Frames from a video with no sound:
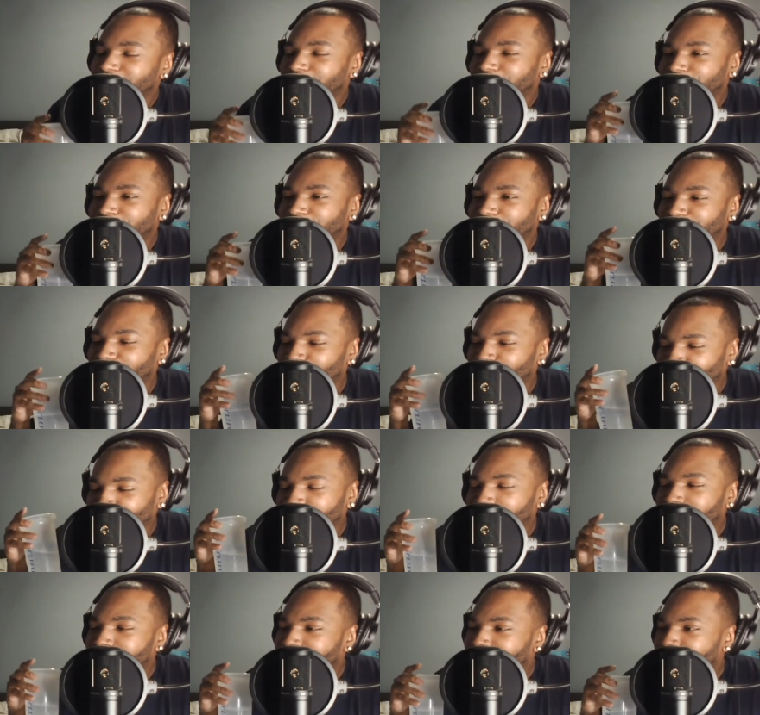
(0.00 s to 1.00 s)
So
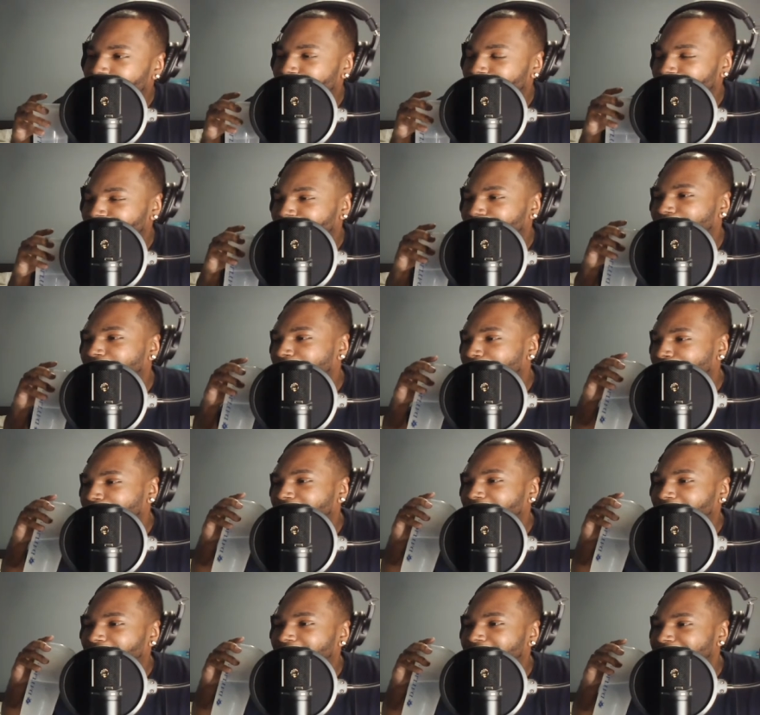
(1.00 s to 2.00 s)
Crown Apple and
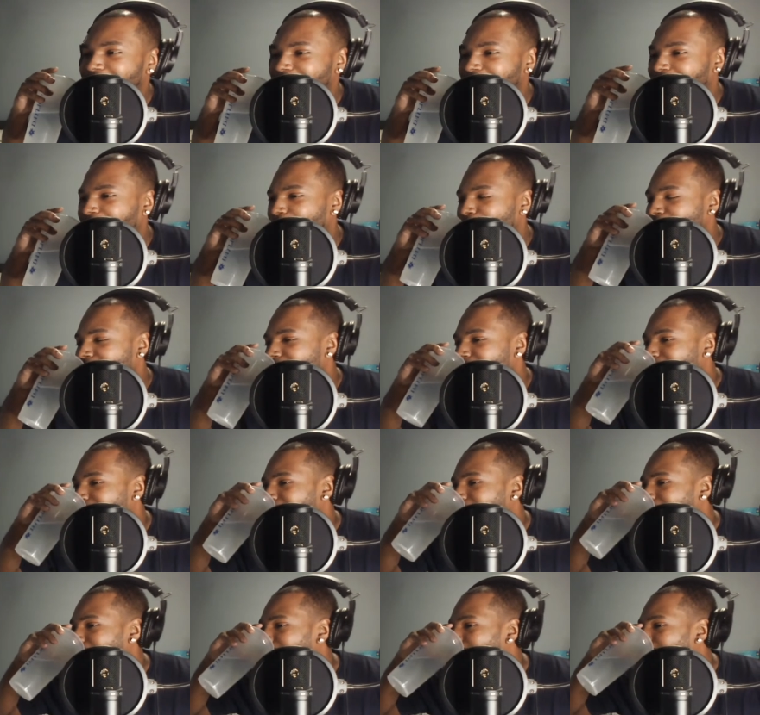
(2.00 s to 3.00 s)
Cranberry, I could see that being a hit.